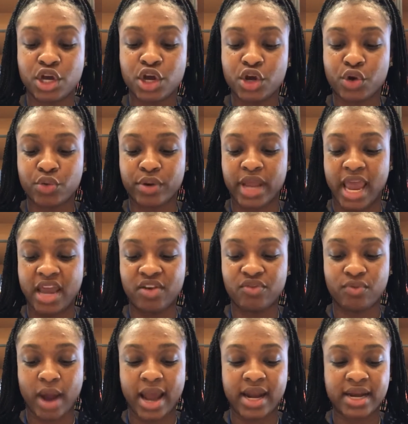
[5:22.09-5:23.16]
creative
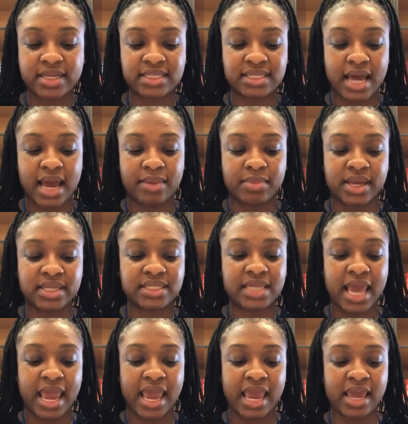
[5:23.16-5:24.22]
writing assignments,
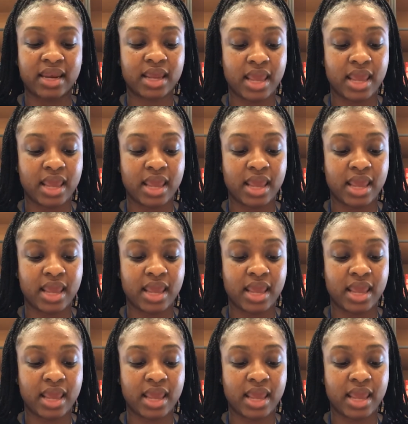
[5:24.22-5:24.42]
and